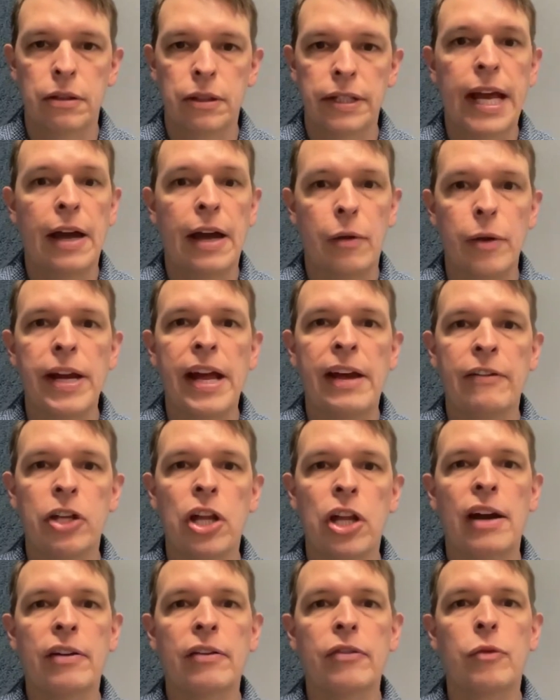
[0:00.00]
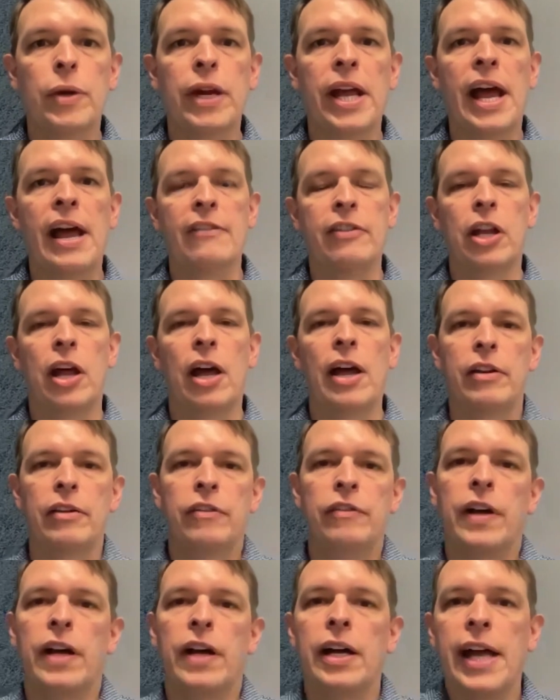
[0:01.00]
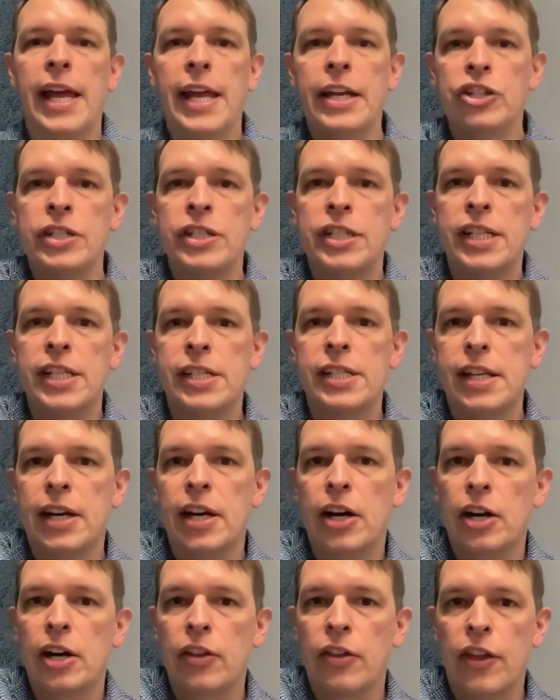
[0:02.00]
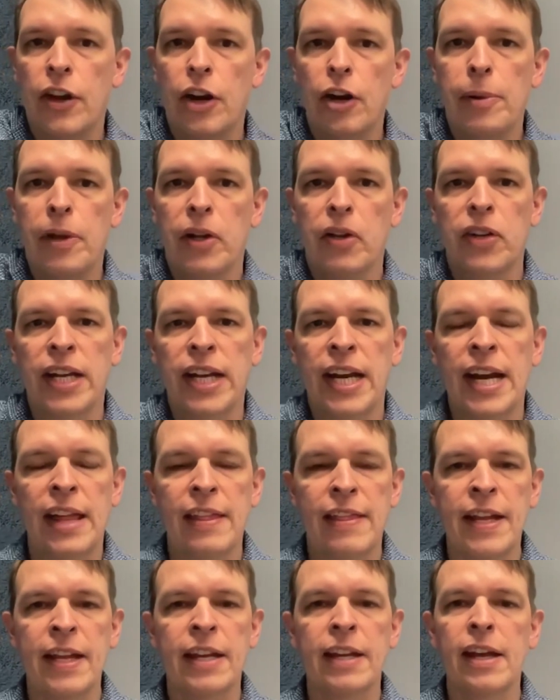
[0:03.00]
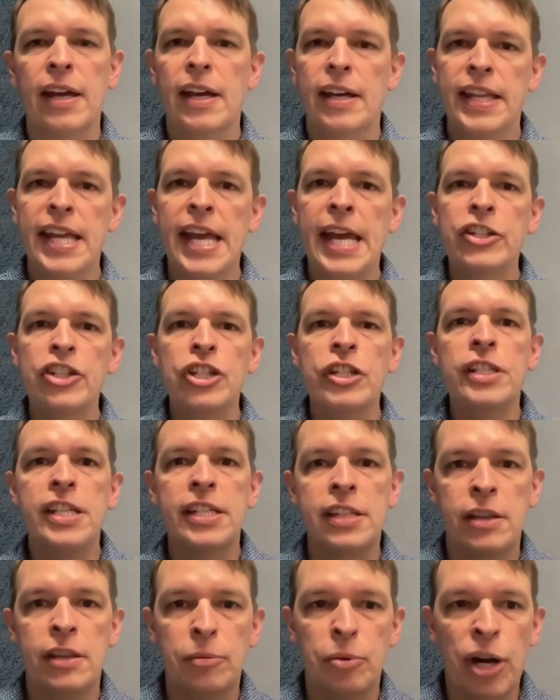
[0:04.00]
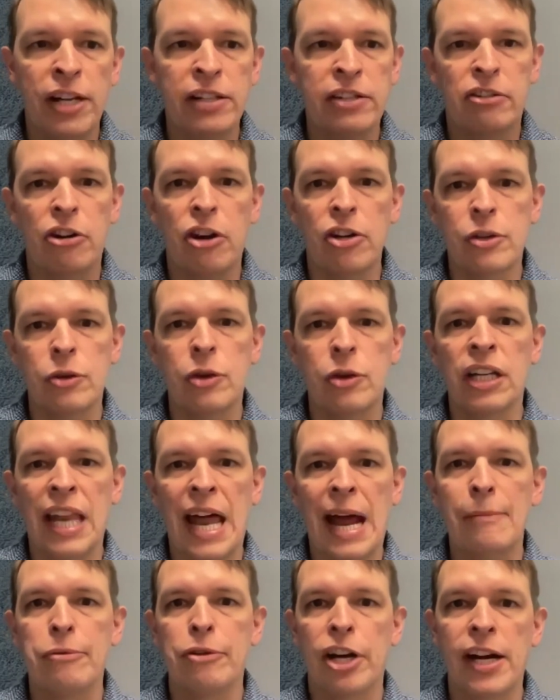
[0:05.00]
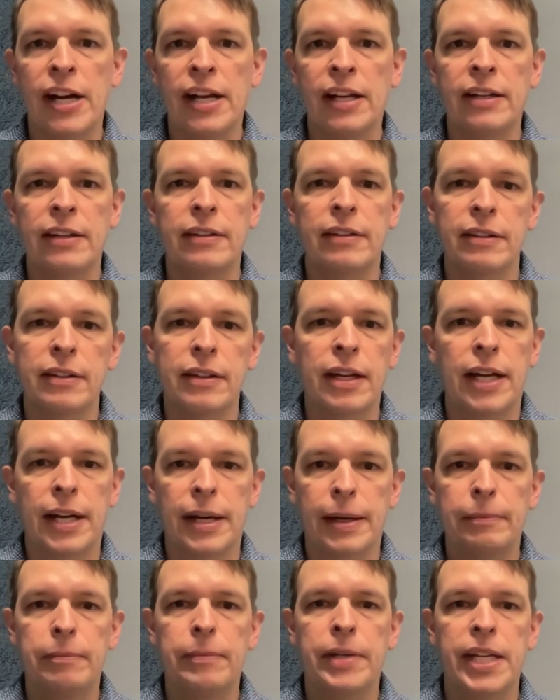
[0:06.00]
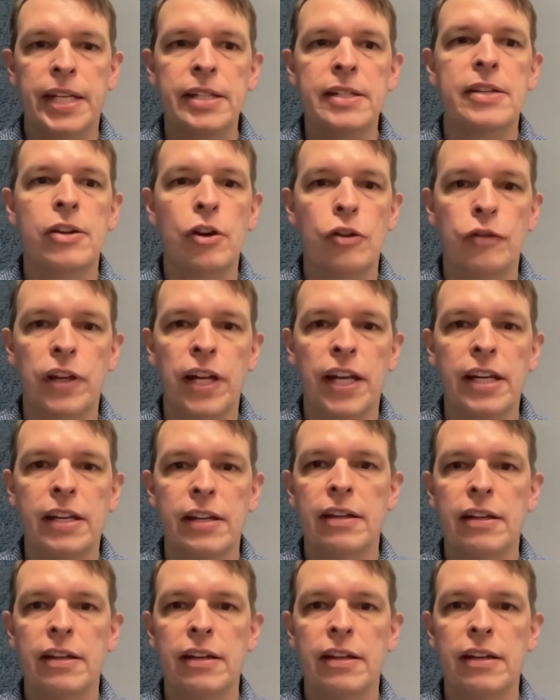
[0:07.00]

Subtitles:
Yeah, we have a lot of agencies that are building, and I think the agencies and the brands are also collaborating in Snowflake